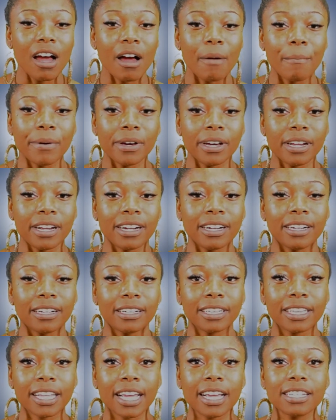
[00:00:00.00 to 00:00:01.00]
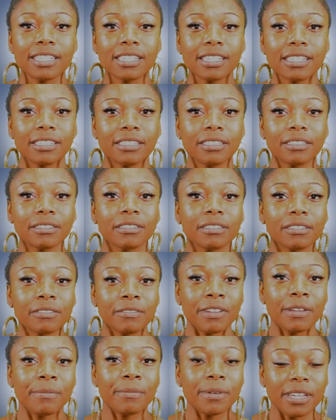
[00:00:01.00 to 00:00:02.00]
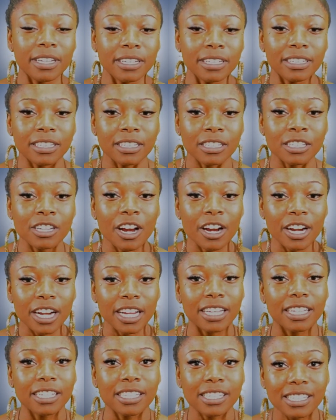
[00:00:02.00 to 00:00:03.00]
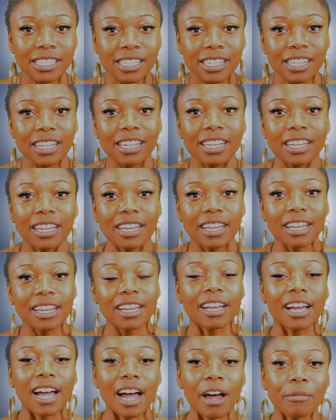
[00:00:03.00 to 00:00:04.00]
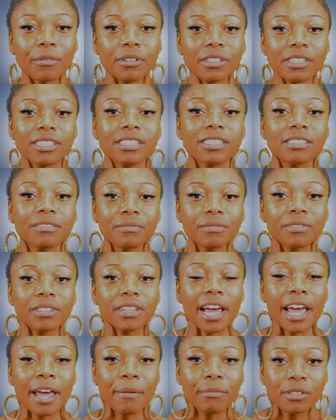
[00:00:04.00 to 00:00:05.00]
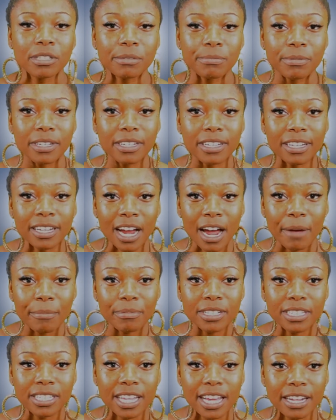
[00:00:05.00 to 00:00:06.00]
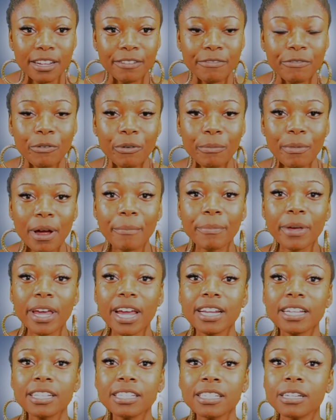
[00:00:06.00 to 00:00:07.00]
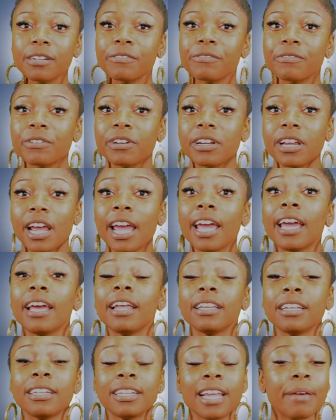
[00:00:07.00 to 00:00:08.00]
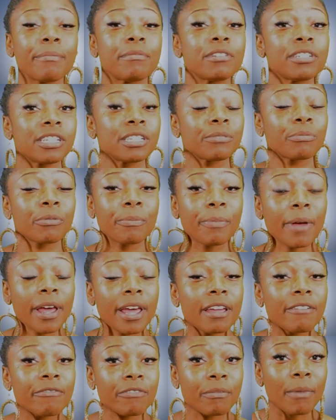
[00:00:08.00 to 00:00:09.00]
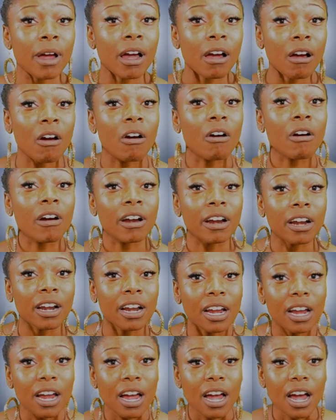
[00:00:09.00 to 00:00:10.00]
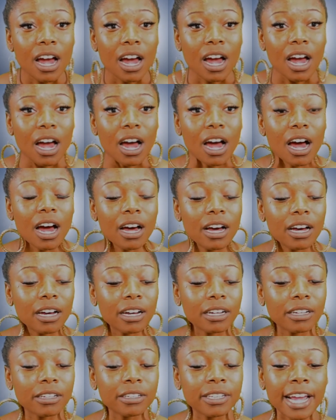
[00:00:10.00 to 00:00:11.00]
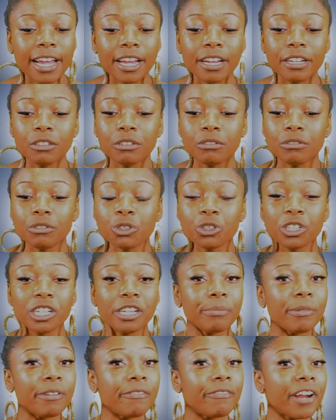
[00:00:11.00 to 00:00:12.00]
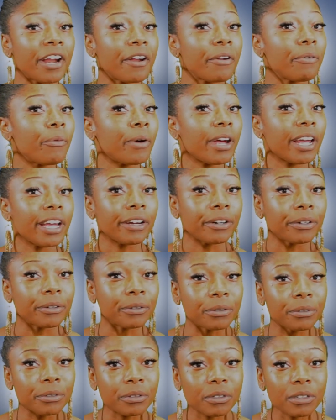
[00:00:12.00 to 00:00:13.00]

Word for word: But uh, thanks to VB attorneys, I was able to be compensated for my pain and suffering and the damages were paid for my car. Uh, they treated me very well.